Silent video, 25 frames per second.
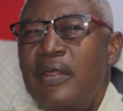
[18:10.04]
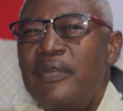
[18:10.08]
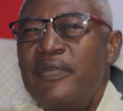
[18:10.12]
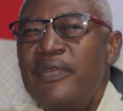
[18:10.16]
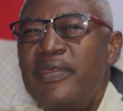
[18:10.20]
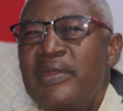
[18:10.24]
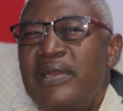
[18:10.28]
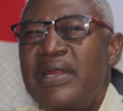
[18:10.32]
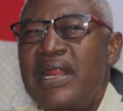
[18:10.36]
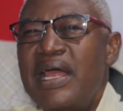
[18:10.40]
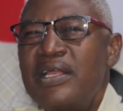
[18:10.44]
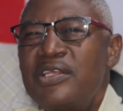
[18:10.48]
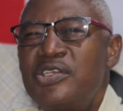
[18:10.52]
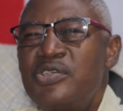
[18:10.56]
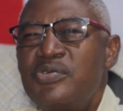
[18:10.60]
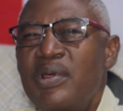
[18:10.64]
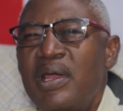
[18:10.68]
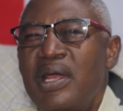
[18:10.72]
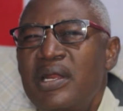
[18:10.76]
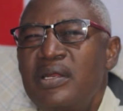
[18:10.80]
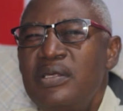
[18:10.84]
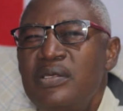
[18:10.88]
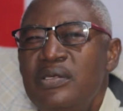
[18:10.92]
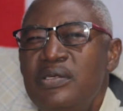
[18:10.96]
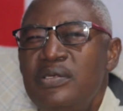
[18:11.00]
The
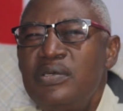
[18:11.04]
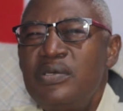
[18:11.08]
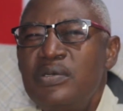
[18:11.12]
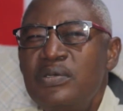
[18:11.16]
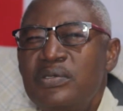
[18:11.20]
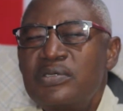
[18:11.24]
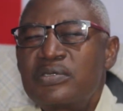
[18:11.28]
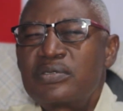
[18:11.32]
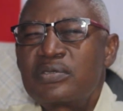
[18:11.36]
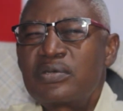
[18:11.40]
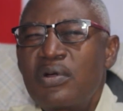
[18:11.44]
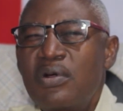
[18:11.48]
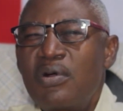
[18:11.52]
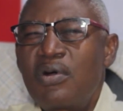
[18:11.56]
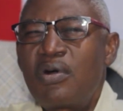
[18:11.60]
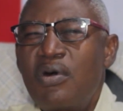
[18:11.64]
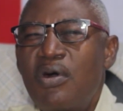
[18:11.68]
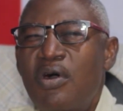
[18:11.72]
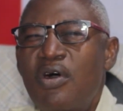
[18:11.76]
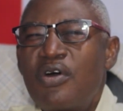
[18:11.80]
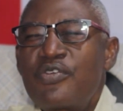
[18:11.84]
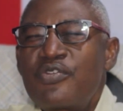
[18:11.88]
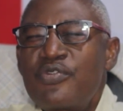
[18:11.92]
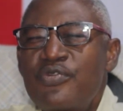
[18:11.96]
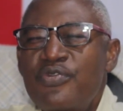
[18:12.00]
Nigerian youth,
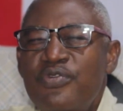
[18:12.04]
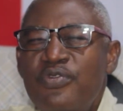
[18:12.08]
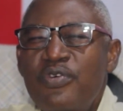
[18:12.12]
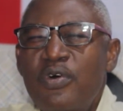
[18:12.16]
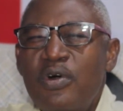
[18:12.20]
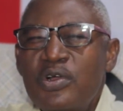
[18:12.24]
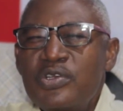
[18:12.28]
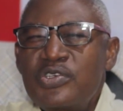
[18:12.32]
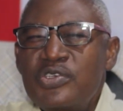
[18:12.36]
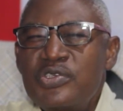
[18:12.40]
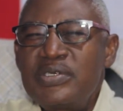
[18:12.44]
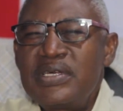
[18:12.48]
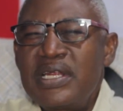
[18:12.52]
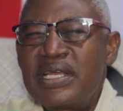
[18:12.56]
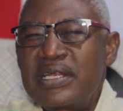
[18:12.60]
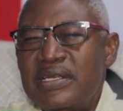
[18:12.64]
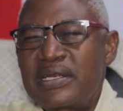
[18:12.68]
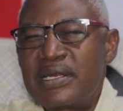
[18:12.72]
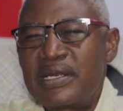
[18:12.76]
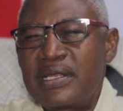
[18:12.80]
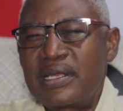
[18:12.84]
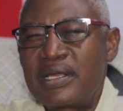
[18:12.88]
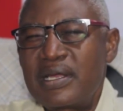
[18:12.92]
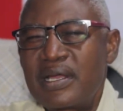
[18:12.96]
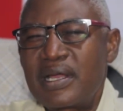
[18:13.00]

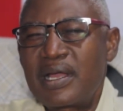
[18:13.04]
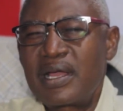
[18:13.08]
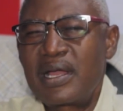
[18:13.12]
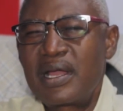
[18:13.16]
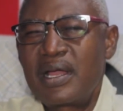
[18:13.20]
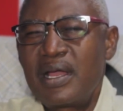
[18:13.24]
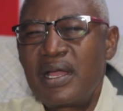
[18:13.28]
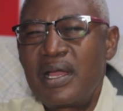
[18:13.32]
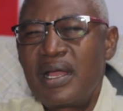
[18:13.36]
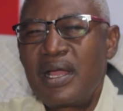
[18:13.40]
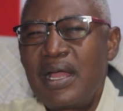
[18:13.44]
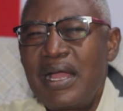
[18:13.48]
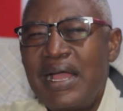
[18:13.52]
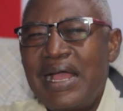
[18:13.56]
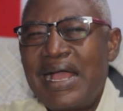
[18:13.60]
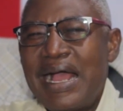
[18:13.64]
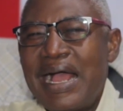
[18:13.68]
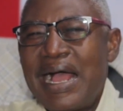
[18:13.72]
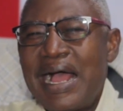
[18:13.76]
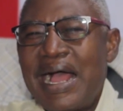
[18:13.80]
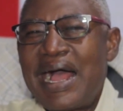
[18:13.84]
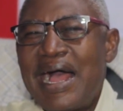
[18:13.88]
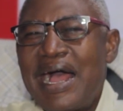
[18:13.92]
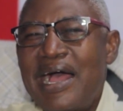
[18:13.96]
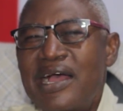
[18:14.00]
unfortunately,
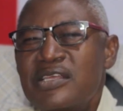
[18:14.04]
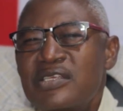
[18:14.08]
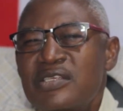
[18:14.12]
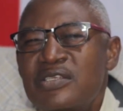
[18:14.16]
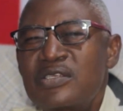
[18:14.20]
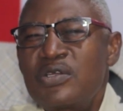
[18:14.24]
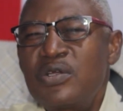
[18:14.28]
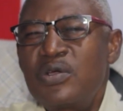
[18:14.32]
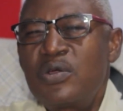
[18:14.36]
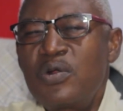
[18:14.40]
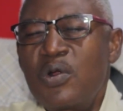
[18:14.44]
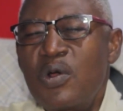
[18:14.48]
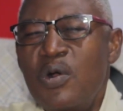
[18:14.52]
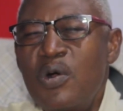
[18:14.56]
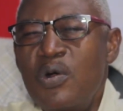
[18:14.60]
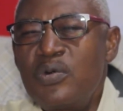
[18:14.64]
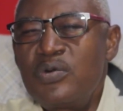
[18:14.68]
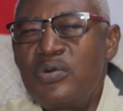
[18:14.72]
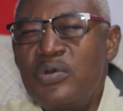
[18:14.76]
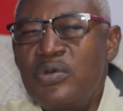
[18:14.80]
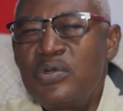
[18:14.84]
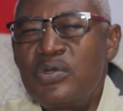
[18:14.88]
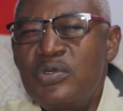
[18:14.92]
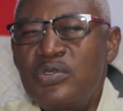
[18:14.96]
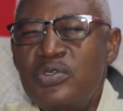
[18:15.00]
has
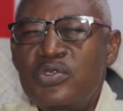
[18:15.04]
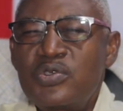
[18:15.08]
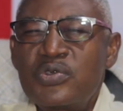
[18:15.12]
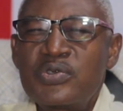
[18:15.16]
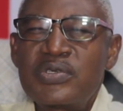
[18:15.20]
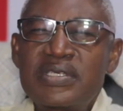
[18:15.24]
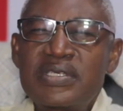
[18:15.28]
grown to